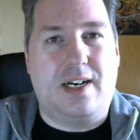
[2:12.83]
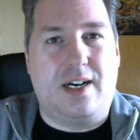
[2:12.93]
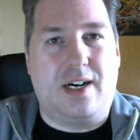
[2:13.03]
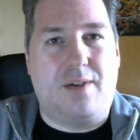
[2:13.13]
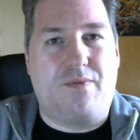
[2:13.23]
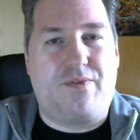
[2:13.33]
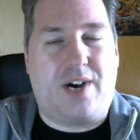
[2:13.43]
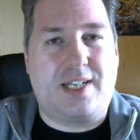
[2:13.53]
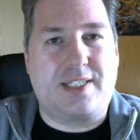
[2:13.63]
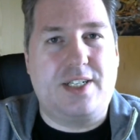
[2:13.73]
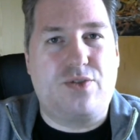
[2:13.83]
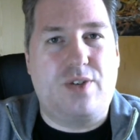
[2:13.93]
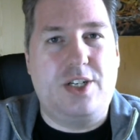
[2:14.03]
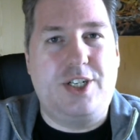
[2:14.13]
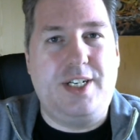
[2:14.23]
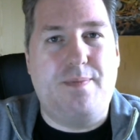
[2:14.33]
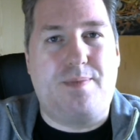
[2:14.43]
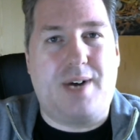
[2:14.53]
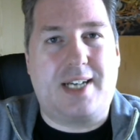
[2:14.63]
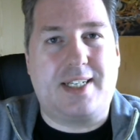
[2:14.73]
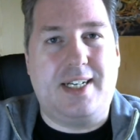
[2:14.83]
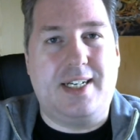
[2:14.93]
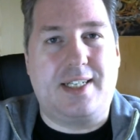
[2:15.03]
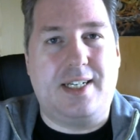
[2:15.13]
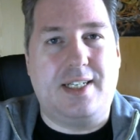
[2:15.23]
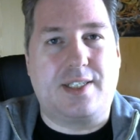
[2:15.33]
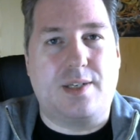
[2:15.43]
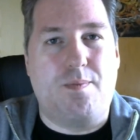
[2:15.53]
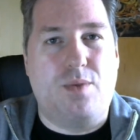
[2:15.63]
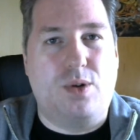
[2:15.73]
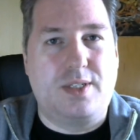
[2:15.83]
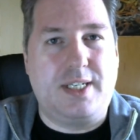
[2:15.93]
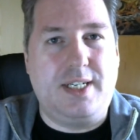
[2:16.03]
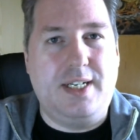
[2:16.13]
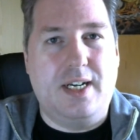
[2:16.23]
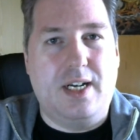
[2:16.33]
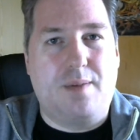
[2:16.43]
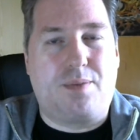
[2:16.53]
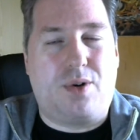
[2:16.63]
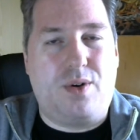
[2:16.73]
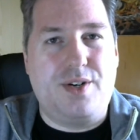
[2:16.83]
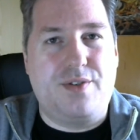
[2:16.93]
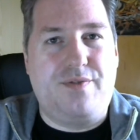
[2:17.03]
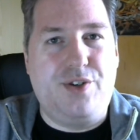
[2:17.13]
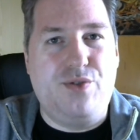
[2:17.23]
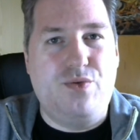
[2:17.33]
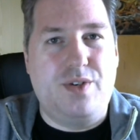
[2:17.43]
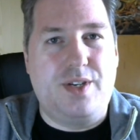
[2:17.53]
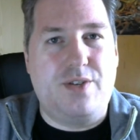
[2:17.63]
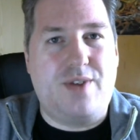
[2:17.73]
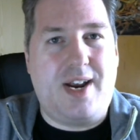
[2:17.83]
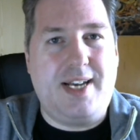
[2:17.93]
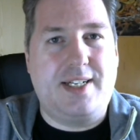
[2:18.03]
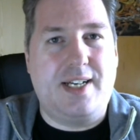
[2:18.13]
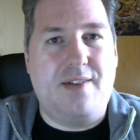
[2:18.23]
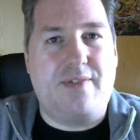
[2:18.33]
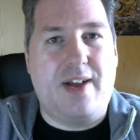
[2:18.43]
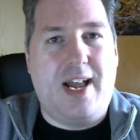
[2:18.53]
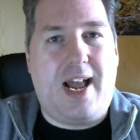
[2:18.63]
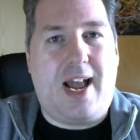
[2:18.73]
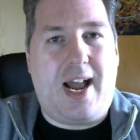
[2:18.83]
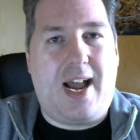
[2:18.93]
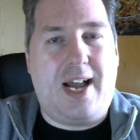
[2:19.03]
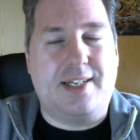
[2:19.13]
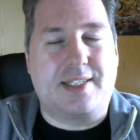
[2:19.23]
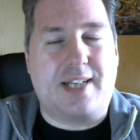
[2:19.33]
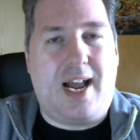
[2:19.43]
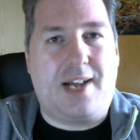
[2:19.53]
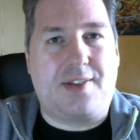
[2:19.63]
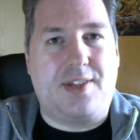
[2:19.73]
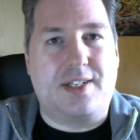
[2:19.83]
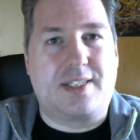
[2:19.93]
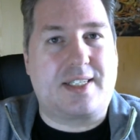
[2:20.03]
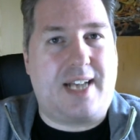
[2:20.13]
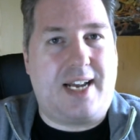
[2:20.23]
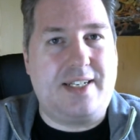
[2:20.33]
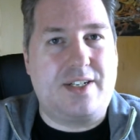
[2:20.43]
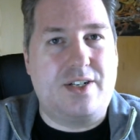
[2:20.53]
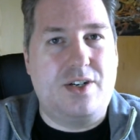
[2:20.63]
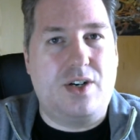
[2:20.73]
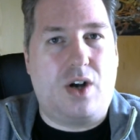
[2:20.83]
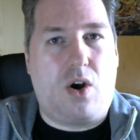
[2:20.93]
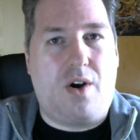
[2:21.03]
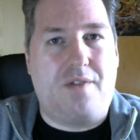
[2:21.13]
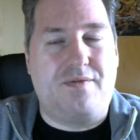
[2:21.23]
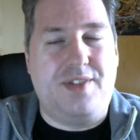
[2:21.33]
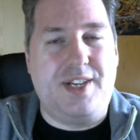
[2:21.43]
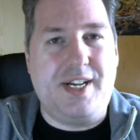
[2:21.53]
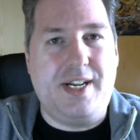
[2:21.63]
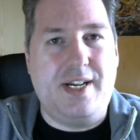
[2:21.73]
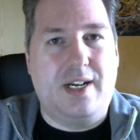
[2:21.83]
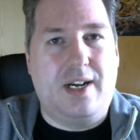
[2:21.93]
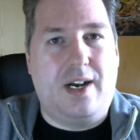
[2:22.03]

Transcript: Farseer trilogy, but it is a multi-point of view narrative. And at the center of the